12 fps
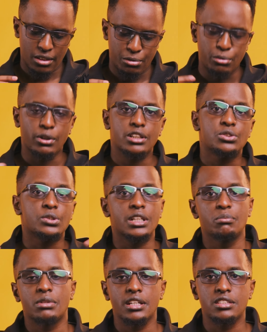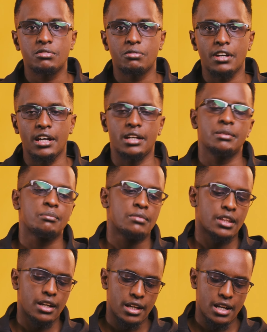One, to keep things fair,
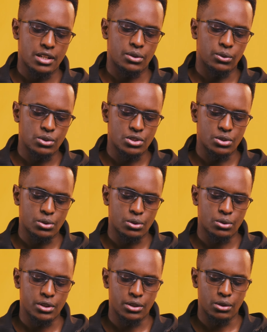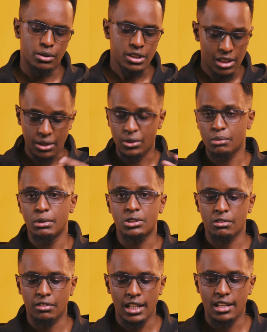and also, it's a good bit
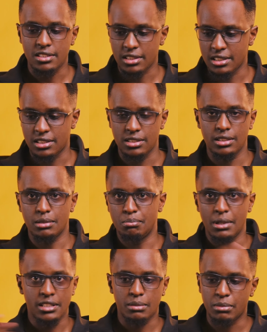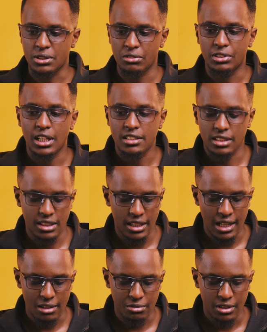of glass. It's the best bit of glass that I
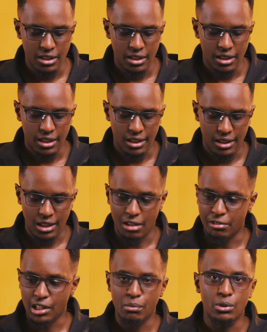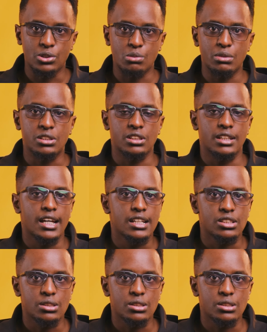have available to me today.